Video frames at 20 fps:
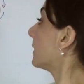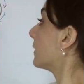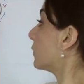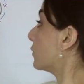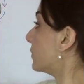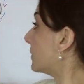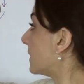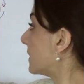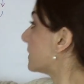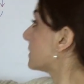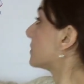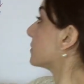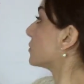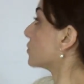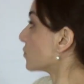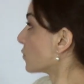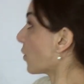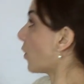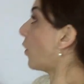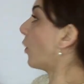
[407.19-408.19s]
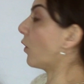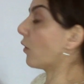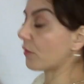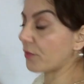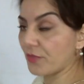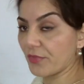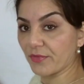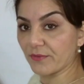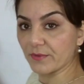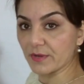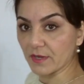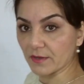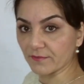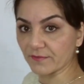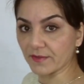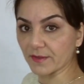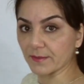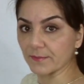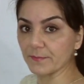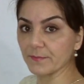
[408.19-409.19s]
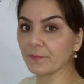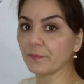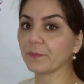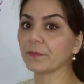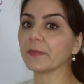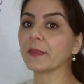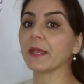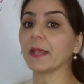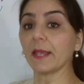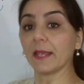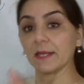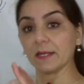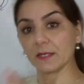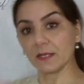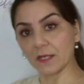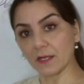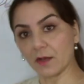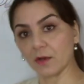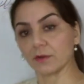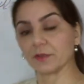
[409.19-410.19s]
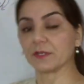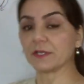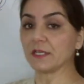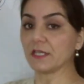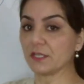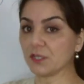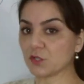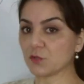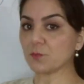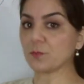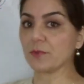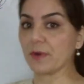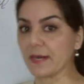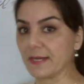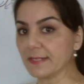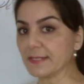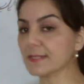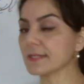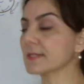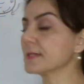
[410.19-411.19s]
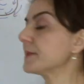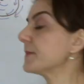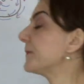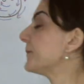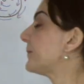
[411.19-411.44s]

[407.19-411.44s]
You need to do all three of them in on each breast.